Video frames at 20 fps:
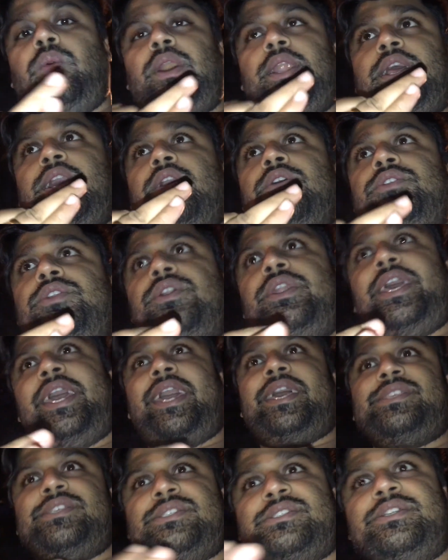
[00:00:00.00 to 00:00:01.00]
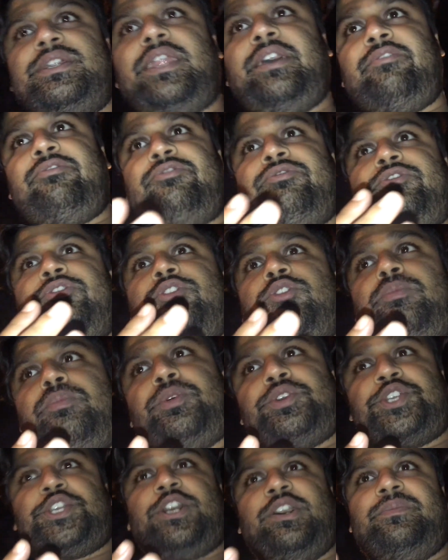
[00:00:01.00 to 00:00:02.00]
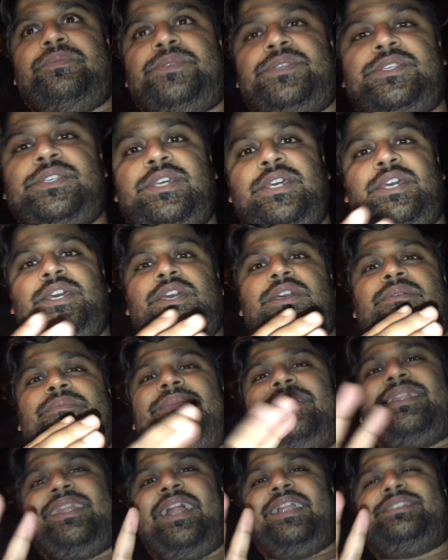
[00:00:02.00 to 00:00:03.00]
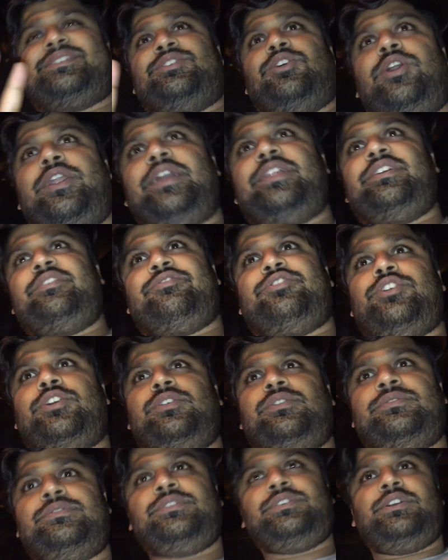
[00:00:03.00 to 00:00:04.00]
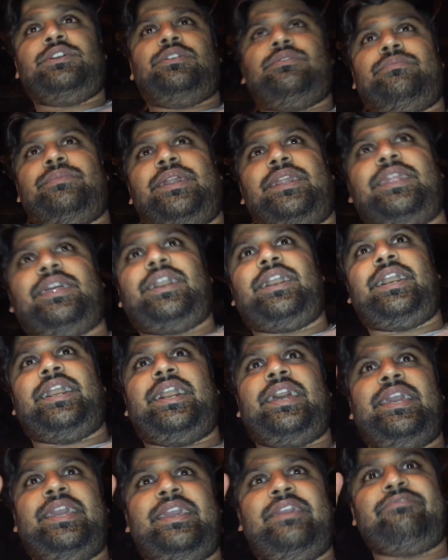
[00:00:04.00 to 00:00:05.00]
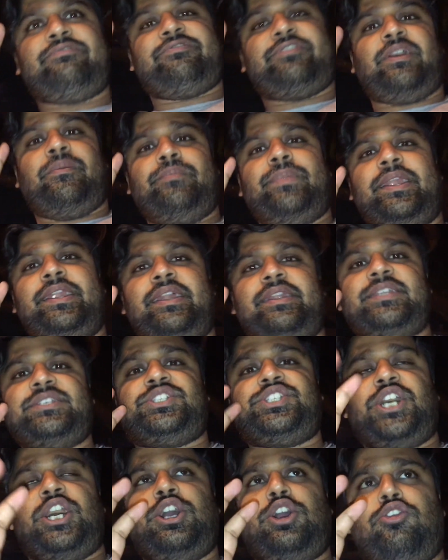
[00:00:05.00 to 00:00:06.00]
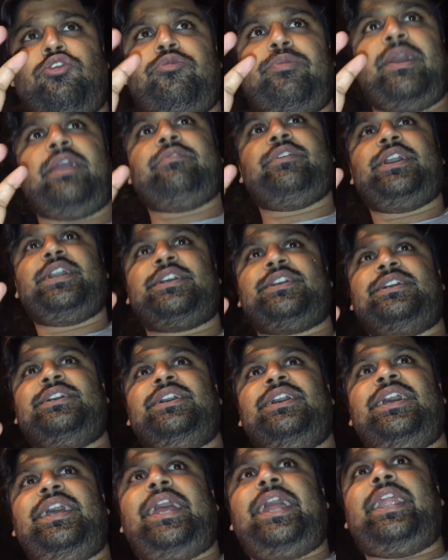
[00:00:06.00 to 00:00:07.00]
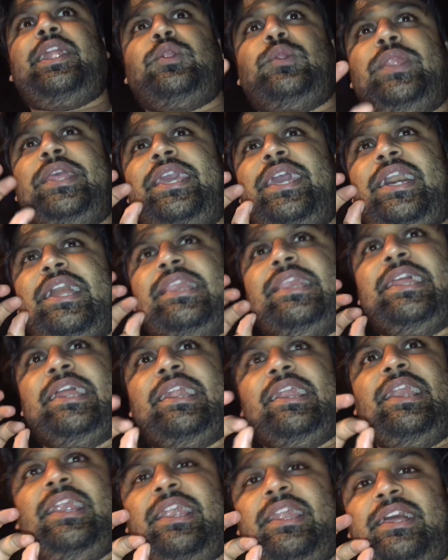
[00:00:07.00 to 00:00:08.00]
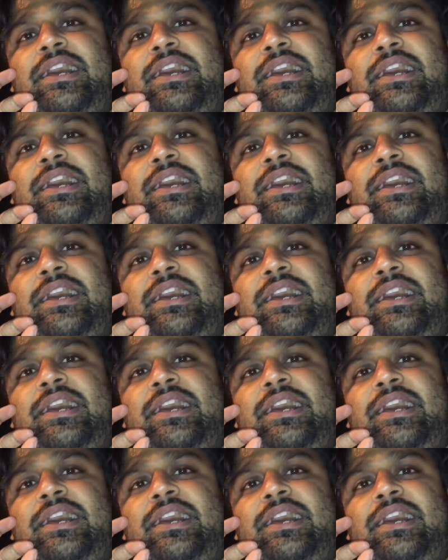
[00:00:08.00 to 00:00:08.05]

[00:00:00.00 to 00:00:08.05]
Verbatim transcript: workout today. I just did a few push-ups, but that's not enough though. But uh, I completed a chunk of my work and only a little,